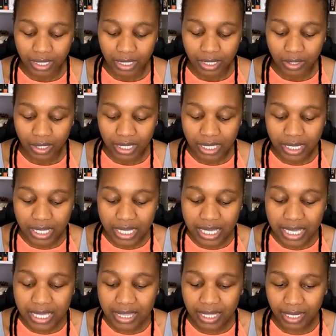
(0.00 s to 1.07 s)

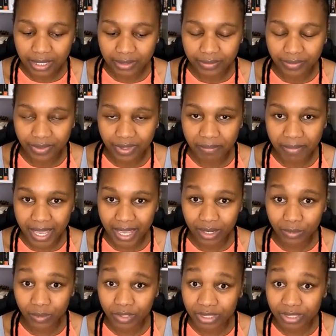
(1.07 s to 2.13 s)
either the man will
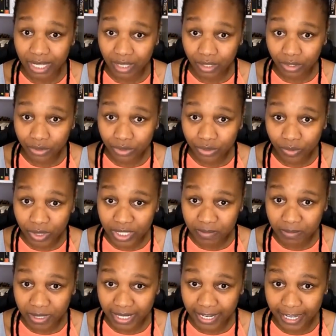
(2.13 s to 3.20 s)
tell you what's been
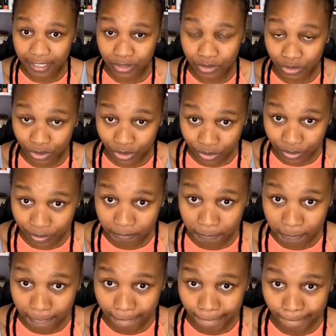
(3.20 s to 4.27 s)
done to you,
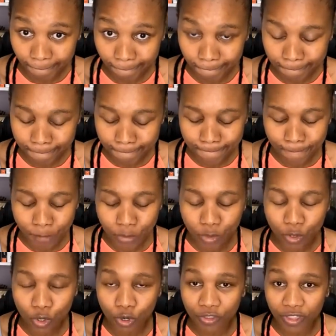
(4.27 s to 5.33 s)
or
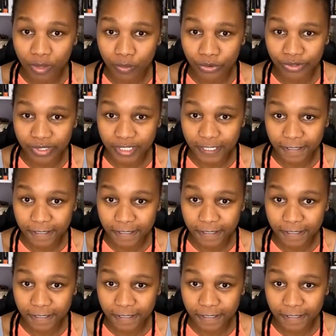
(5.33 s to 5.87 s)
they won't.